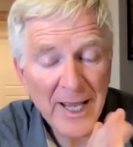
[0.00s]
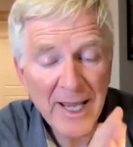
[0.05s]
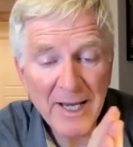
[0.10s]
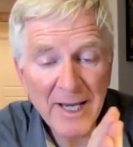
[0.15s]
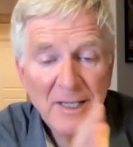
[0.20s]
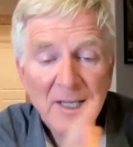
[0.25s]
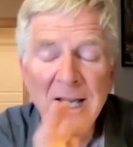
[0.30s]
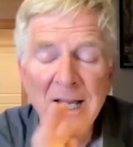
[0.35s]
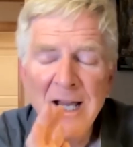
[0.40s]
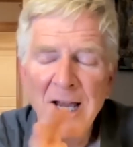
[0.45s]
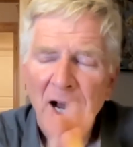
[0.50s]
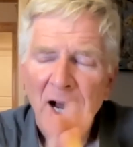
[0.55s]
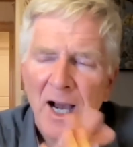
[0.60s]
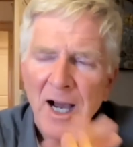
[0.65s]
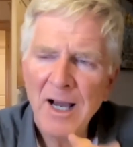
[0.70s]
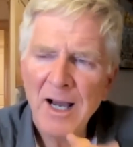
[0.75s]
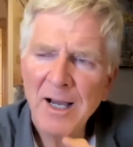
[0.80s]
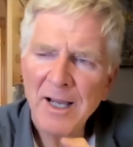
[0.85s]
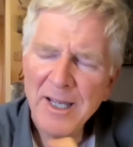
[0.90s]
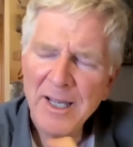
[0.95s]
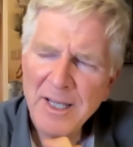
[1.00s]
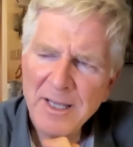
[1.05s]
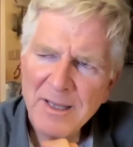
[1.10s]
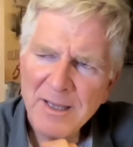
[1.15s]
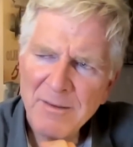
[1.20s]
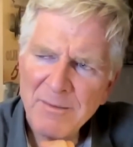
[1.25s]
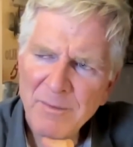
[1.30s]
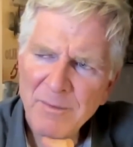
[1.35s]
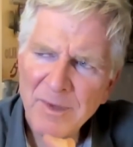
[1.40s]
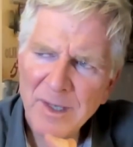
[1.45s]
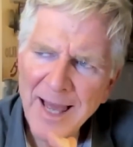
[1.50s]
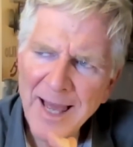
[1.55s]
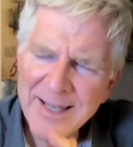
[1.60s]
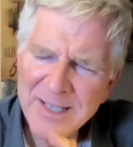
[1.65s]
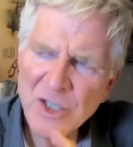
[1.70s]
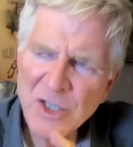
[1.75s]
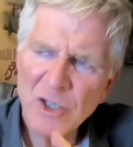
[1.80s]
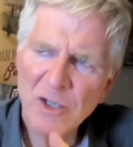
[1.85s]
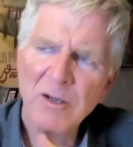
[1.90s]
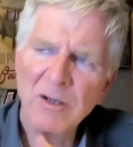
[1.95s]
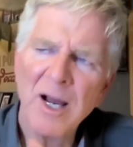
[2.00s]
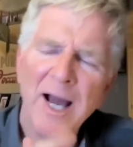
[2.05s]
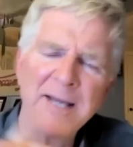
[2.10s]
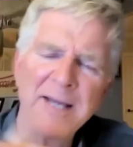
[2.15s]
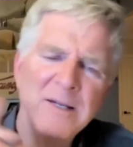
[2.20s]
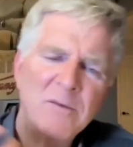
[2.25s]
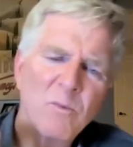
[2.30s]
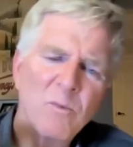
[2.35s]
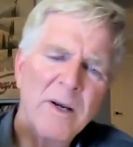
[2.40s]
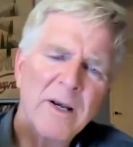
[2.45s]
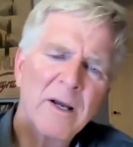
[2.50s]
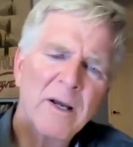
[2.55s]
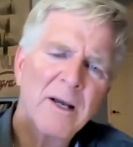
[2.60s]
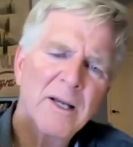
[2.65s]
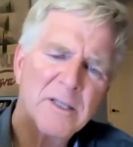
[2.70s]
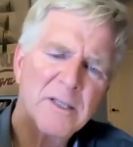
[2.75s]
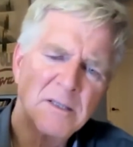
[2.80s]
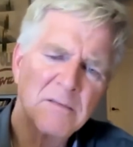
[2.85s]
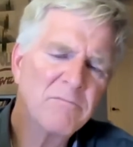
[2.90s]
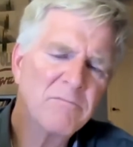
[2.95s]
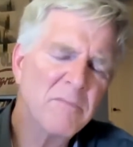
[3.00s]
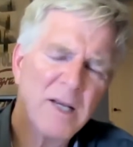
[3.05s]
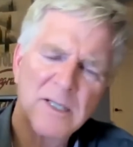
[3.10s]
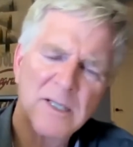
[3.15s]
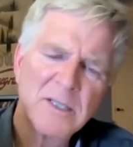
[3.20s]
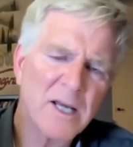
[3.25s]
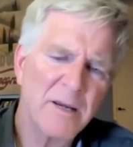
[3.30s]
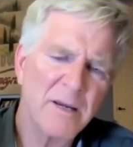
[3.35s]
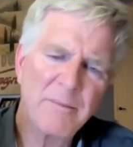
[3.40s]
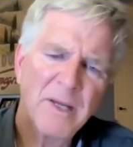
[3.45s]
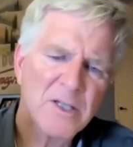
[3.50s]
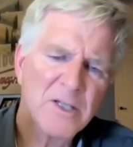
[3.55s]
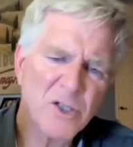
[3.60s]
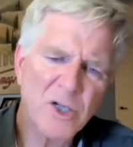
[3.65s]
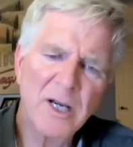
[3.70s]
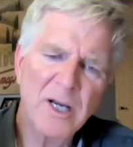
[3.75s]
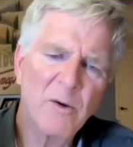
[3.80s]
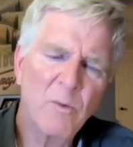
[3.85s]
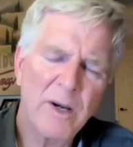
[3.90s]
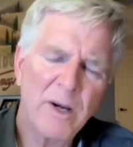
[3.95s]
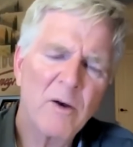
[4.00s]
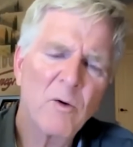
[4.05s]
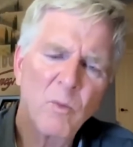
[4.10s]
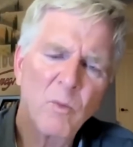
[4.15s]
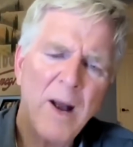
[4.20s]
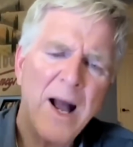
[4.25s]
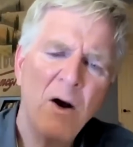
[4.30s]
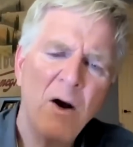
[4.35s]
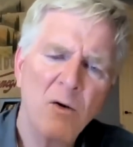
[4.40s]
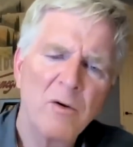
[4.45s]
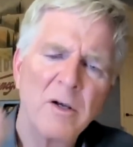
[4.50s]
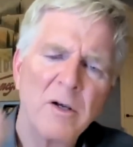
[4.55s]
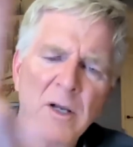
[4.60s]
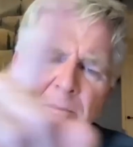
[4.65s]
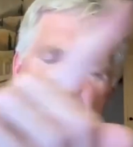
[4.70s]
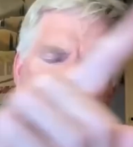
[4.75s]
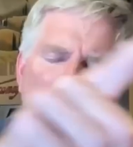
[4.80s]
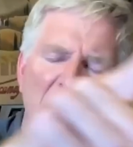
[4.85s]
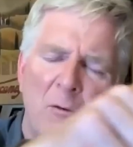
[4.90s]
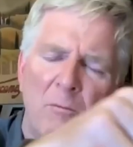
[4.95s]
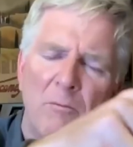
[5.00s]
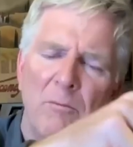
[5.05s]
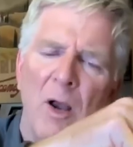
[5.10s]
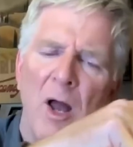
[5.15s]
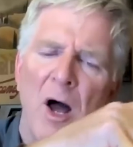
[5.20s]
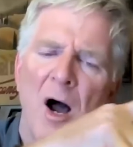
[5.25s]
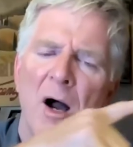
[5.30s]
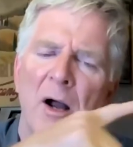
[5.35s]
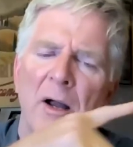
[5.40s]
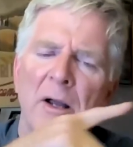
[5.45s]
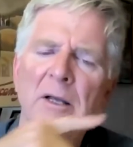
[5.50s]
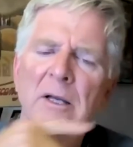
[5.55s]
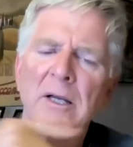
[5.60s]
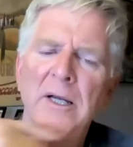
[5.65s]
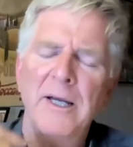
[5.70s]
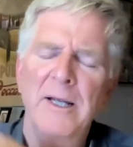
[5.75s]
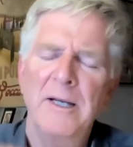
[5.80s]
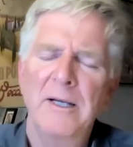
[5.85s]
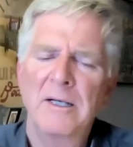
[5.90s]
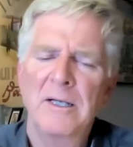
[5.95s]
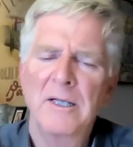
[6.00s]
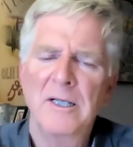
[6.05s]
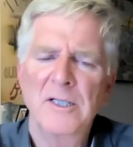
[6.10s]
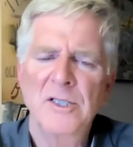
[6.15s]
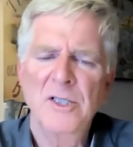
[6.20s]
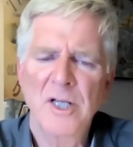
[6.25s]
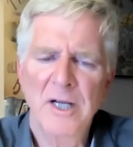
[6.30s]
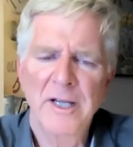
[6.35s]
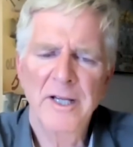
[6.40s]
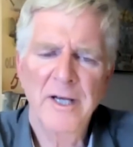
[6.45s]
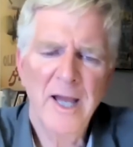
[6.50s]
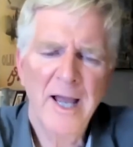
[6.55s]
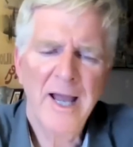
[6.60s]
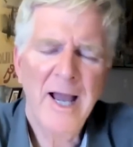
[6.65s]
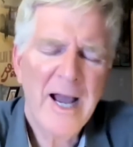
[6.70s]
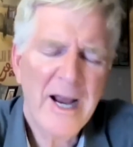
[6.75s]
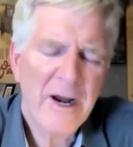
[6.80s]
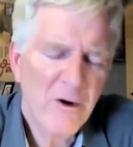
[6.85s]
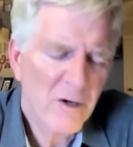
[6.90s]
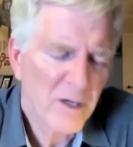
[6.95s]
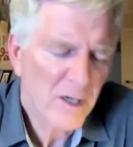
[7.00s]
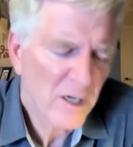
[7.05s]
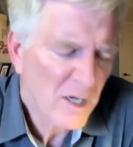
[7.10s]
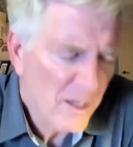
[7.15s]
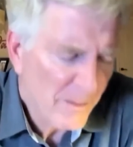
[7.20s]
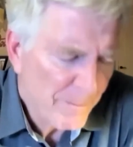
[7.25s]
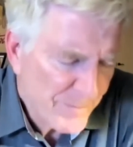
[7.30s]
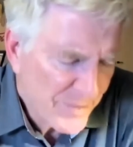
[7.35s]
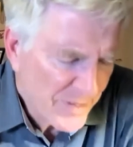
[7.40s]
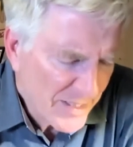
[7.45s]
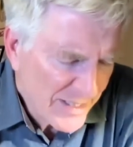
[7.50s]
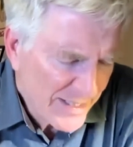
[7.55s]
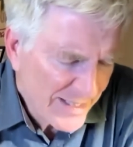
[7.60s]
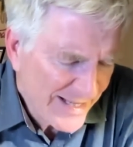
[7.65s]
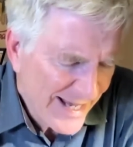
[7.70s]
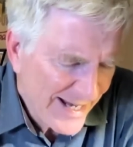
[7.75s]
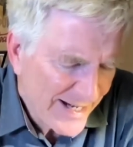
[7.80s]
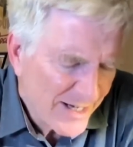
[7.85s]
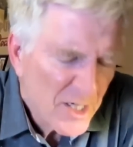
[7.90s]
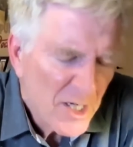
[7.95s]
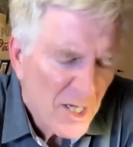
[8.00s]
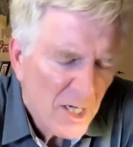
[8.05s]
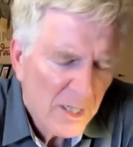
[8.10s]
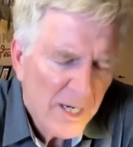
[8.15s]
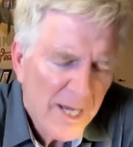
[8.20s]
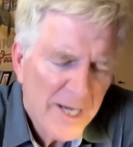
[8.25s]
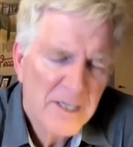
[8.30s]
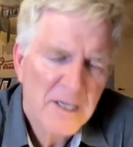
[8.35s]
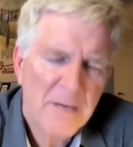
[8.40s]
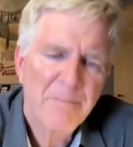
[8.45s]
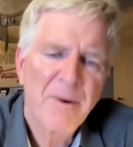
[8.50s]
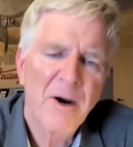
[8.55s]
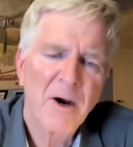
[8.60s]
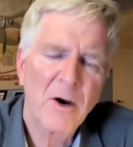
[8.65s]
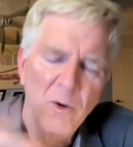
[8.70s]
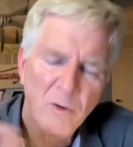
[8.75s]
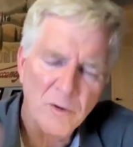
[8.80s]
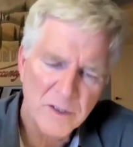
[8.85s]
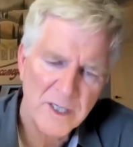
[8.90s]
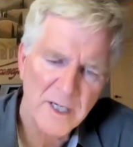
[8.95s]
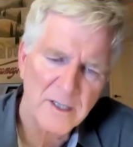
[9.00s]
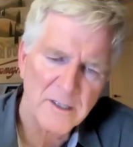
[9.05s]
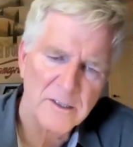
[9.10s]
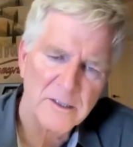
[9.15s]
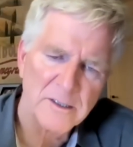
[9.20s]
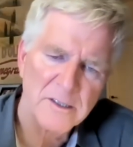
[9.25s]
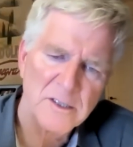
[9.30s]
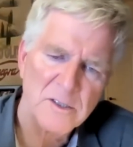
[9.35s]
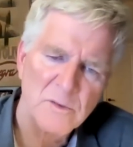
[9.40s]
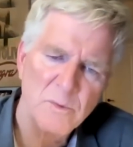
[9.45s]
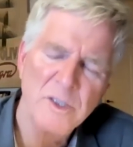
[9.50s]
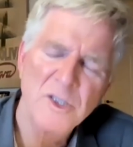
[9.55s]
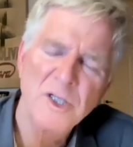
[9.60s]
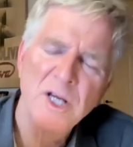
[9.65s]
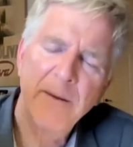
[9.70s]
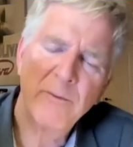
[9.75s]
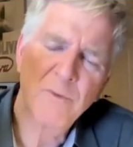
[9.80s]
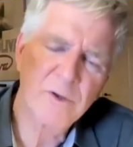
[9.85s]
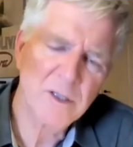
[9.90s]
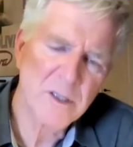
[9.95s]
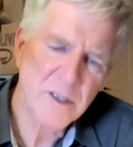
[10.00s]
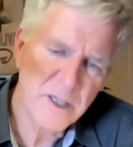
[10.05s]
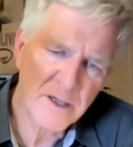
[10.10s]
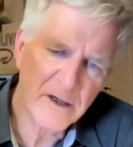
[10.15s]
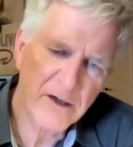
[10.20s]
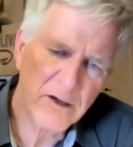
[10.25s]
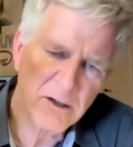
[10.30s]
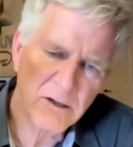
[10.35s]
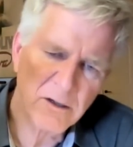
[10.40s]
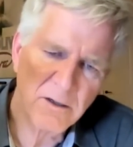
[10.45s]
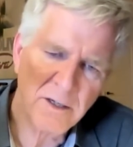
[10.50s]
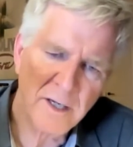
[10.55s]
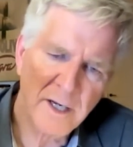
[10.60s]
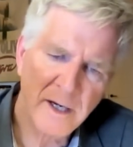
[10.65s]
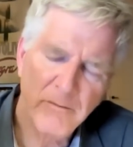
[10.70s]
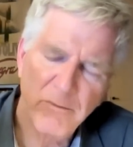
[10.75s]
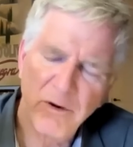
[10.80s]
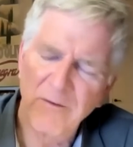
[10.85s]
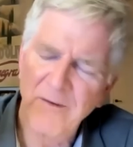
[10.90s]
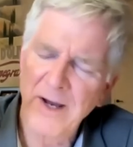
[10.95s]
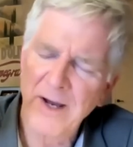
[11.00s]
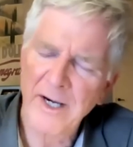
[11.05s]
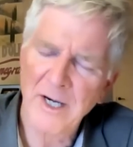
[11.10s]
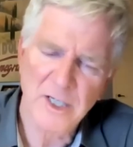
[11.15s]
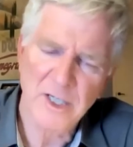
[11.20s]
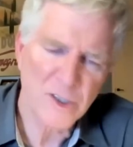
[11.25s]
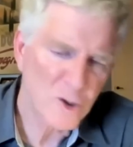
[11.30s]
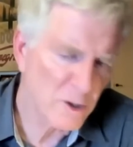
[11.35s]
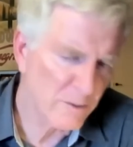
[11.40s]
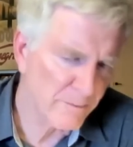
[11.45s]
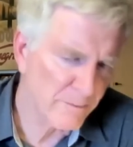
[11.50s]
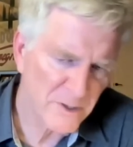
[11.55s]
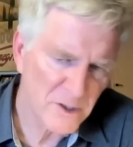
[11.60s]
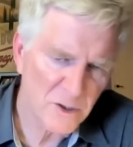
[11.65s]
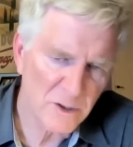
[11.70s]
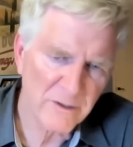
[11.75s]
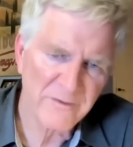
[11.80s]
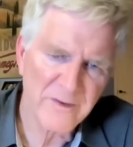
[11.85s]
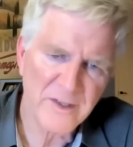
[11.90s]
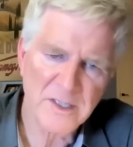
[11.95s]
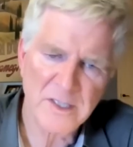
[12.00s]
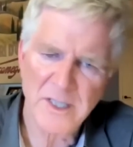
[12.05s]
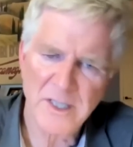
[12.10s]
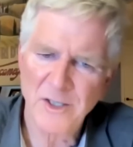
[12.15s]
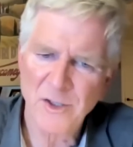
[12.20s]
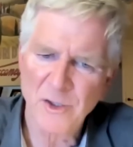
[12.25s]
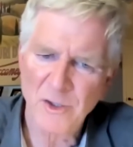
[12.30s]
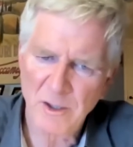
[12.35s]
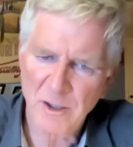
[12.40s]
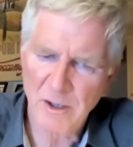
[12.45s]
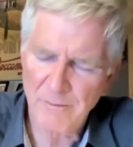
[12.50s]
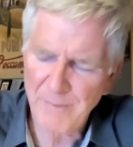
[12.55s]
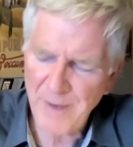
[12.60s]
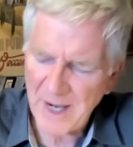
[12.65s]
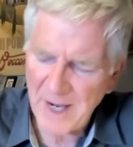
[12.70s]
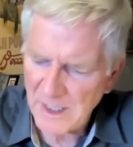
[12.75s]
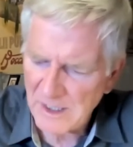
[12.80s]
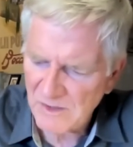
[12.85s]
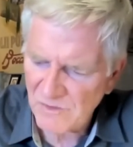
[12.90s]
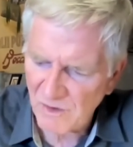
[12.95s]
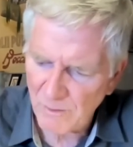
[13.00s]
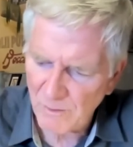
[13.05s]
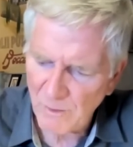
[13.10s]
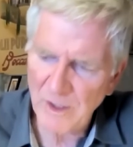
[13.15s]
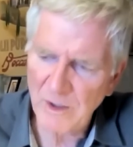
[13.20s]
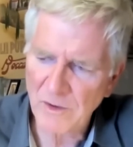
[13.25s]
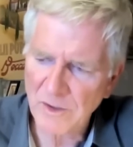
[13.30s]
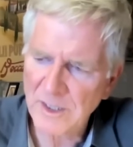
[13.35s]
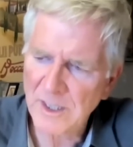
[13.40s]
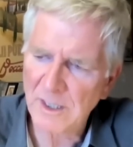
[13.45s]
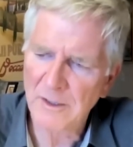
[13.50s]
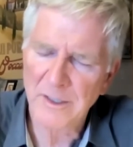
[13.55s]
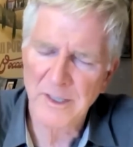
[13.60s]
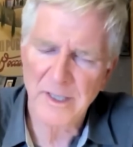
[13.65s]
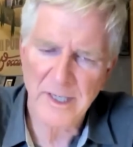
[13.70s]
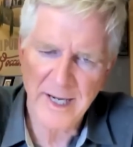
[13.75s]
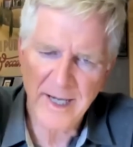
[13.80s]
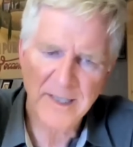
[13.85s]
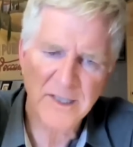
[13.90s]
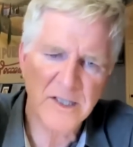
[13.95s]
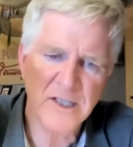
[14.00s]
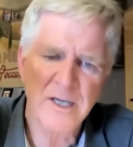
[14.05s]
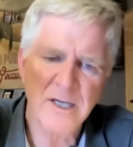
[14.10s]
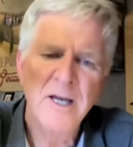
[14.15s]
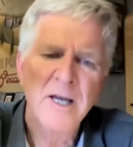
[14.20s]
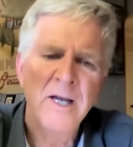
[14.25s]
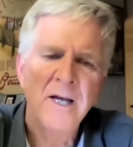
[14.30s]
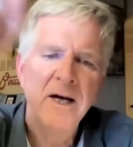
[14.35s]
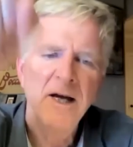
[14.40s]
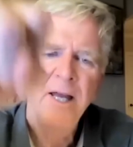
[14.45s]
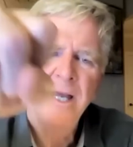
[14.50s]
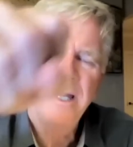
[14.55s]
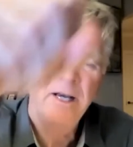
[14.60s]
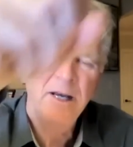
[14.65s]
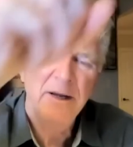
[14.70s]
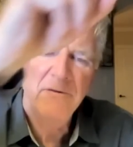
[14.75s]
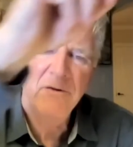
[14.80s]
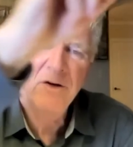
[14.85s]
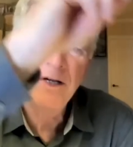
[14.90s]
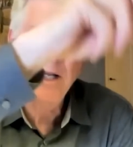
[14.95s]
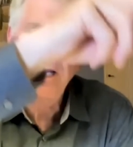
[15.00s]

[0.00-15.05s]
And uh, in last year, I went as as I mentioned, I went around Mont Blanc, and uh, Shelley and I hired a company that lined up our hotels, which came with dinner and provided a Sherpa service that took our bags from one hotel to the next. And every